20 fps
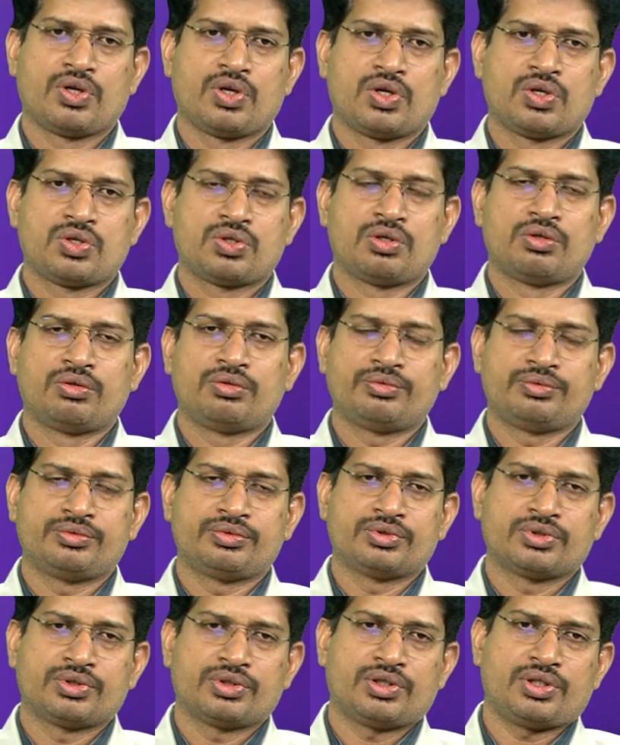So,
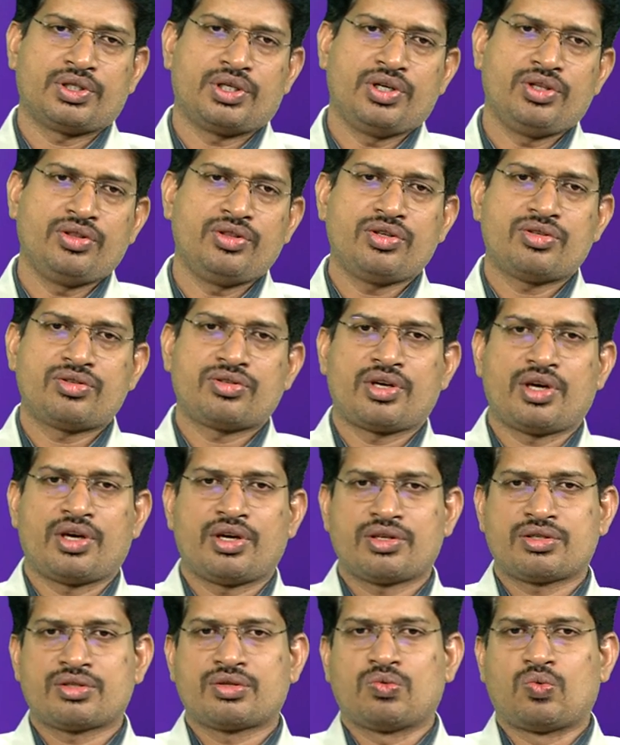in this
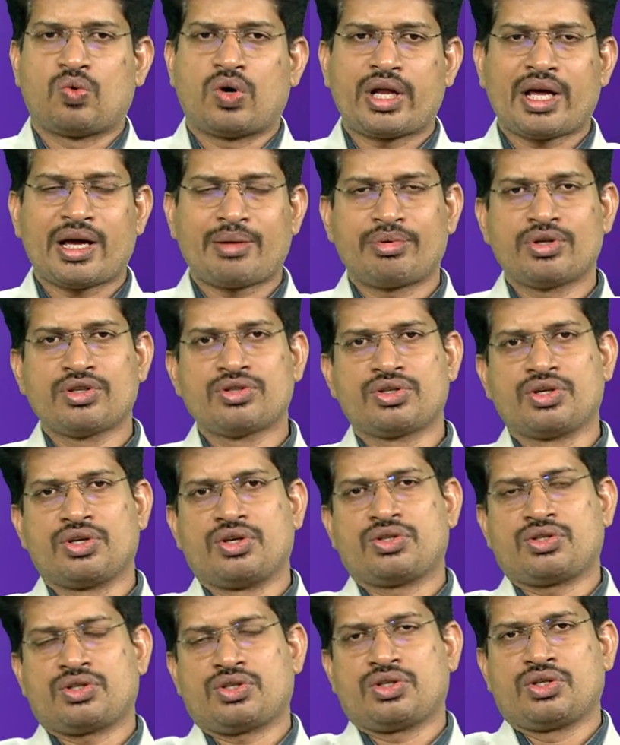case, what happens
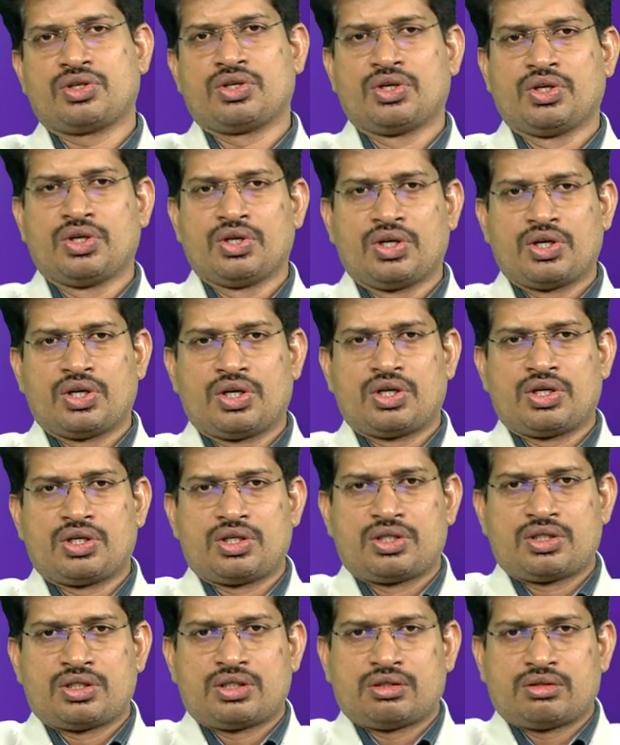is uh,
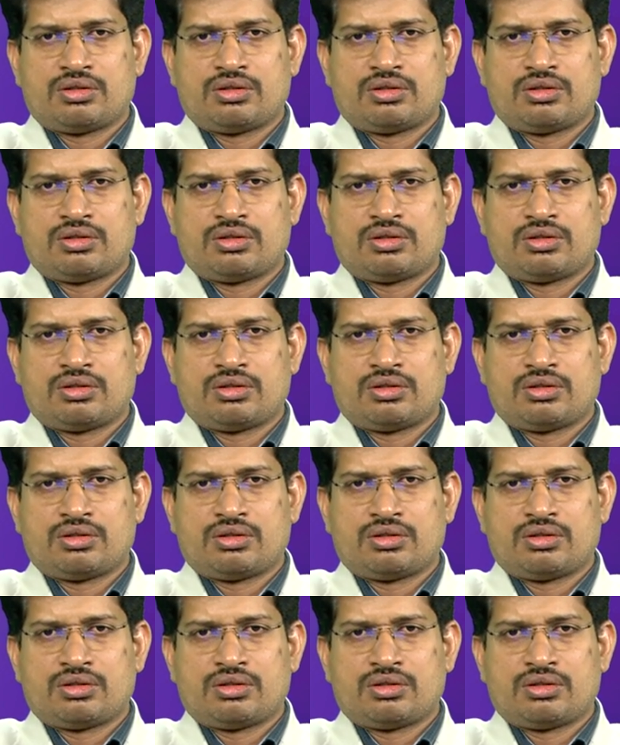uh,